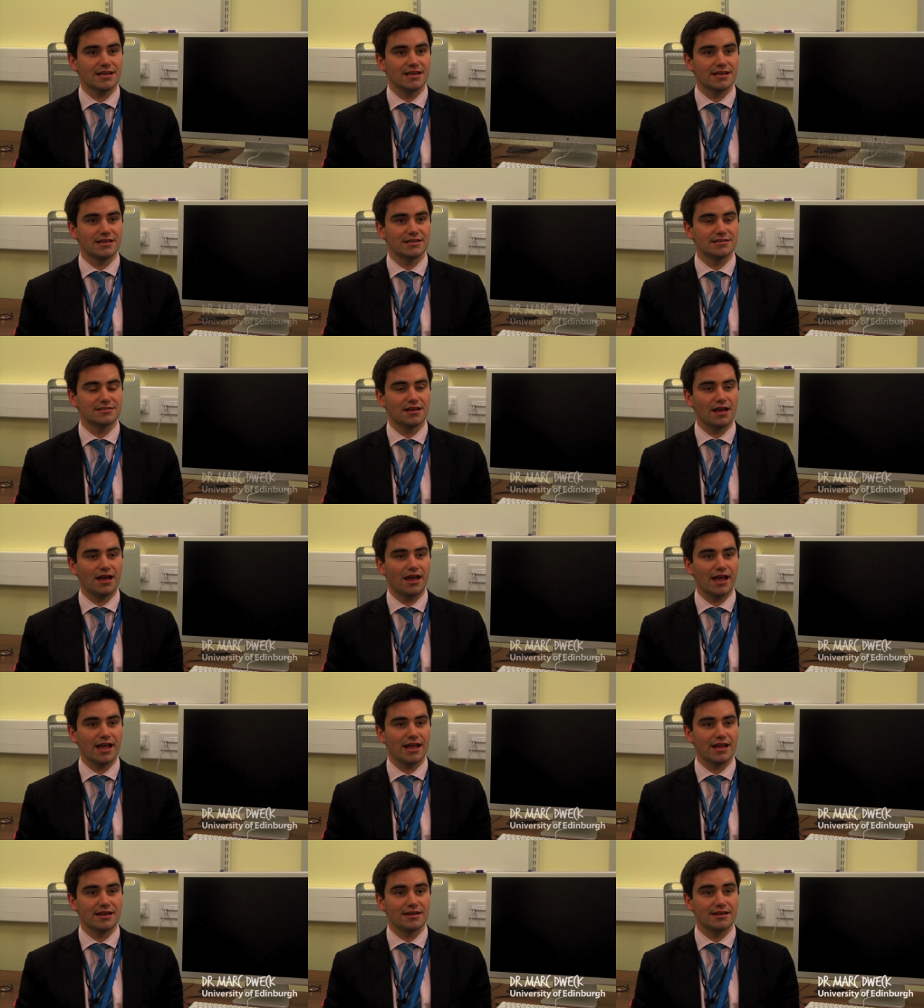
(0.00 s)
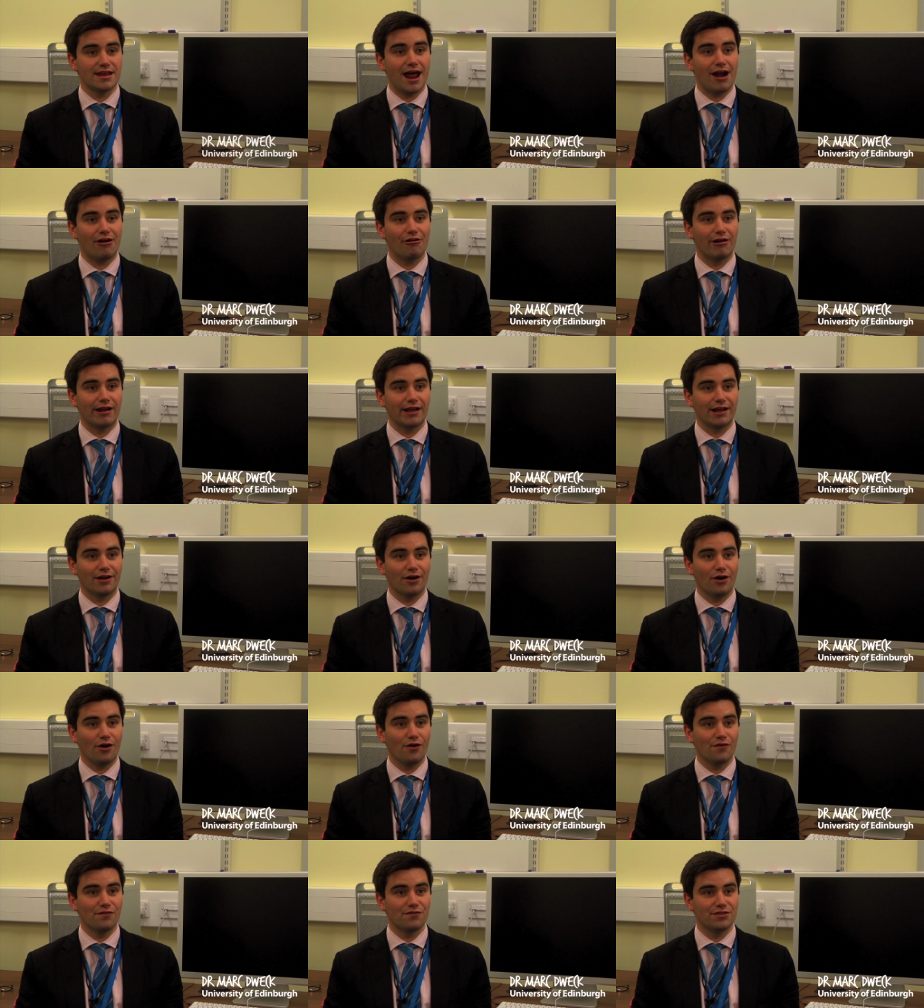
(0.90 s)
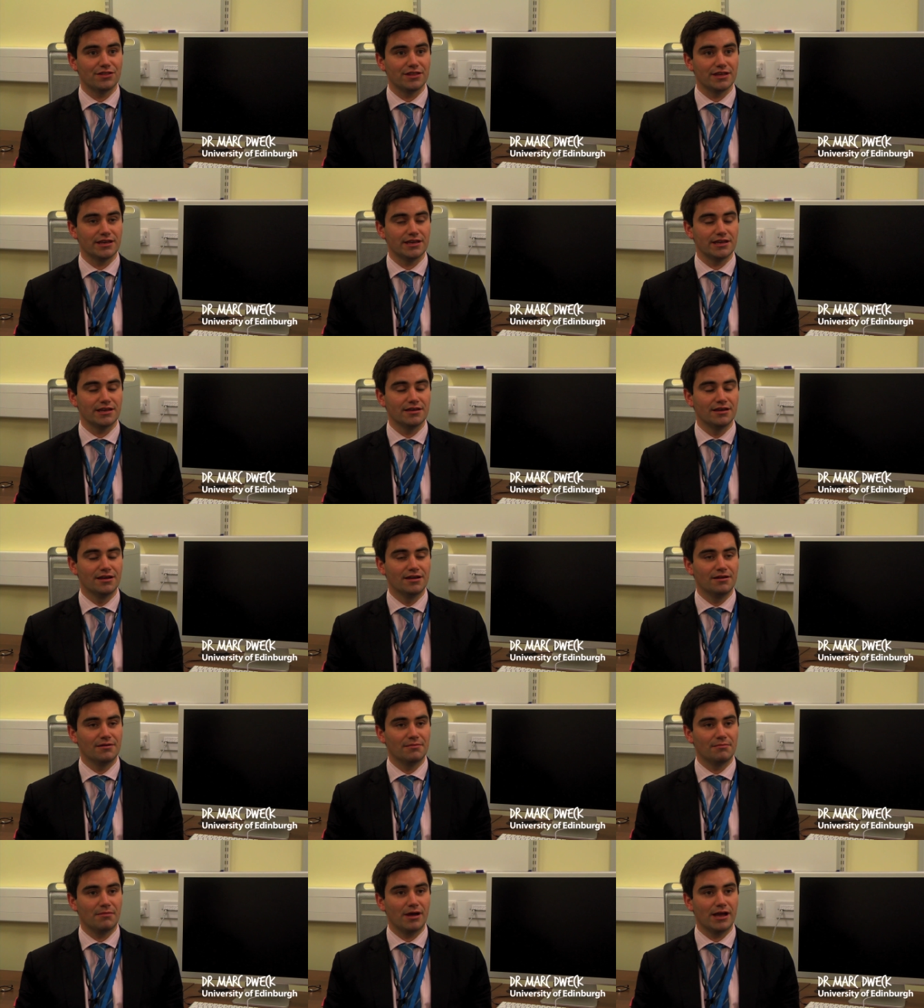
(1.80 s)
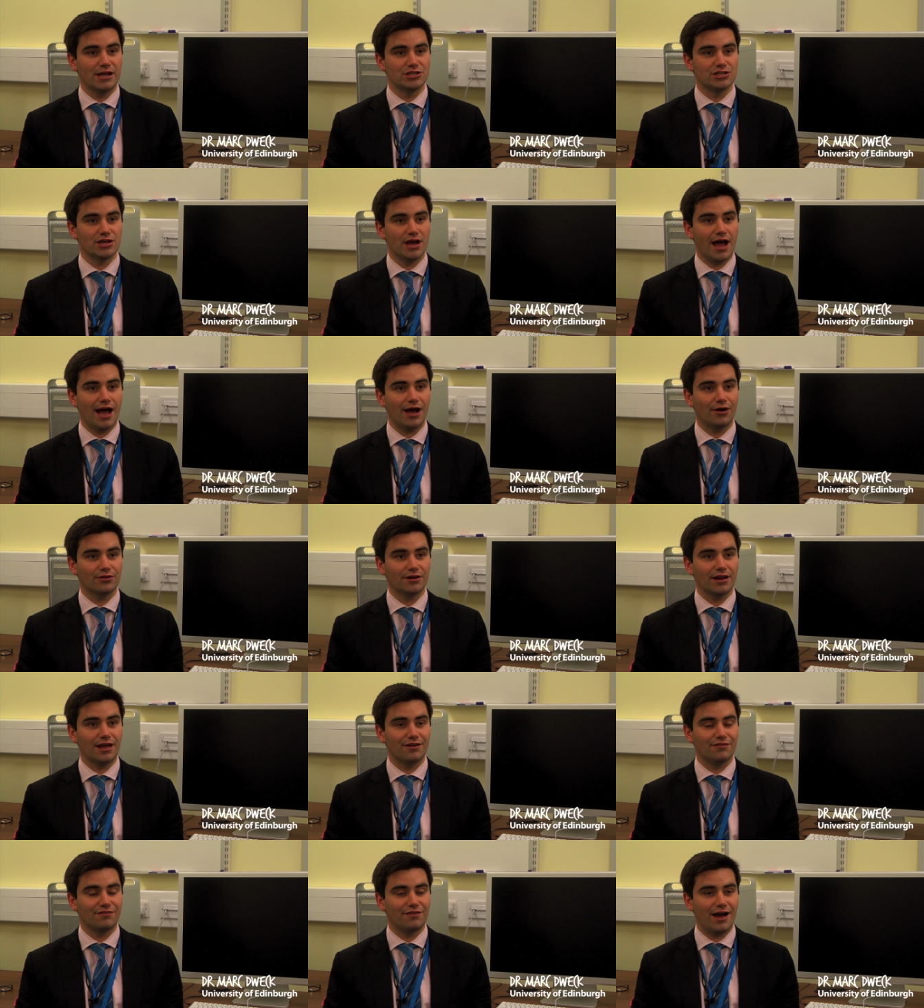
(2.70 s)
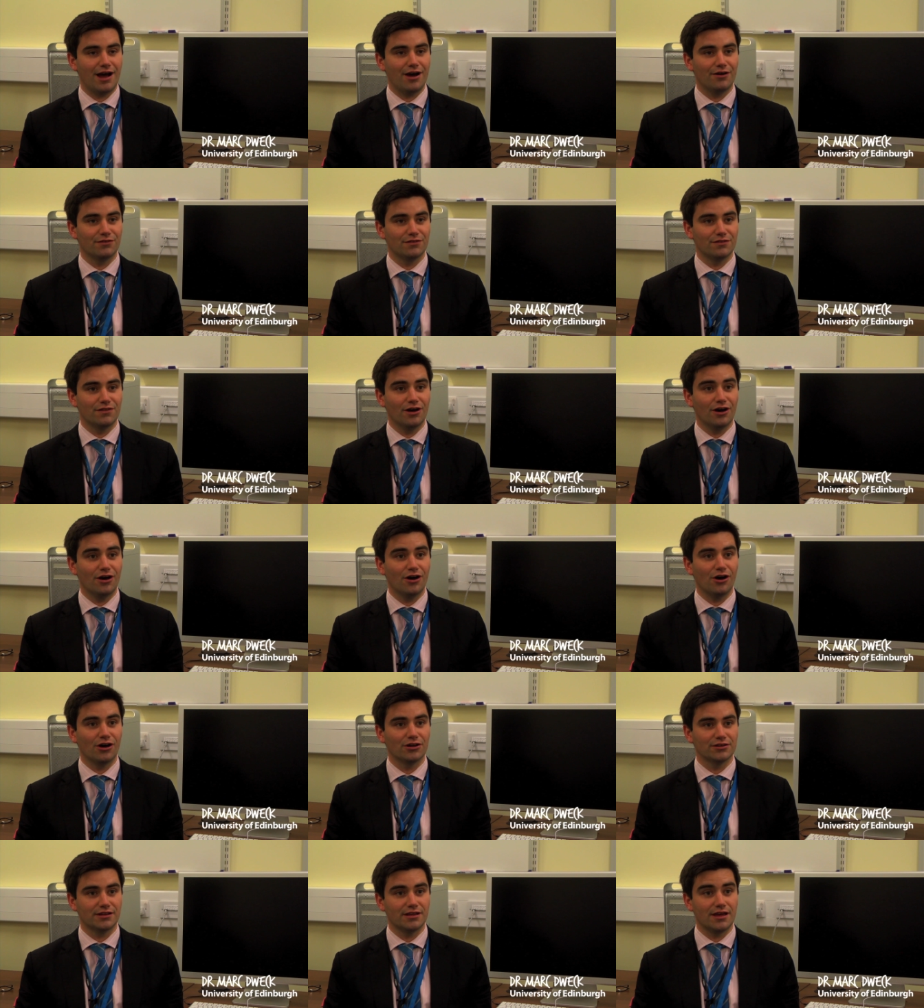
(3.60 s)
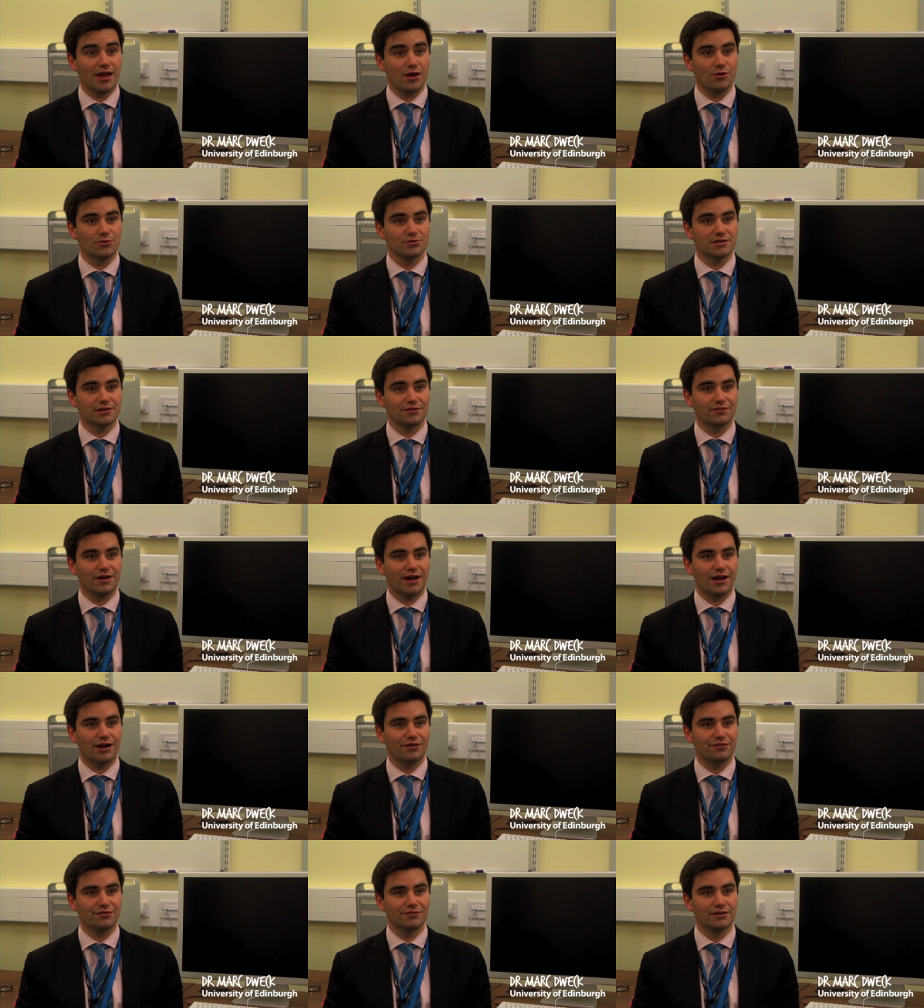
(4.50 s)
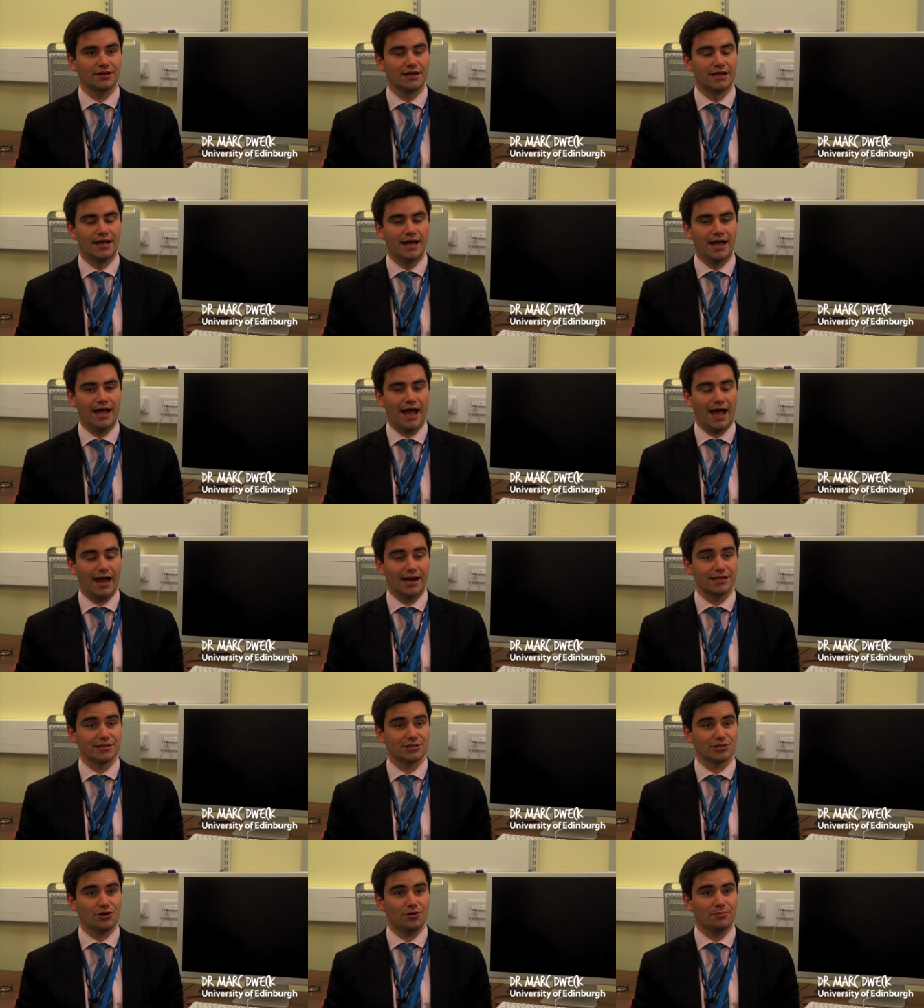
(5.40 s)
is a narrowing of the major outlet valve of the heart, the aortic valve. And it's a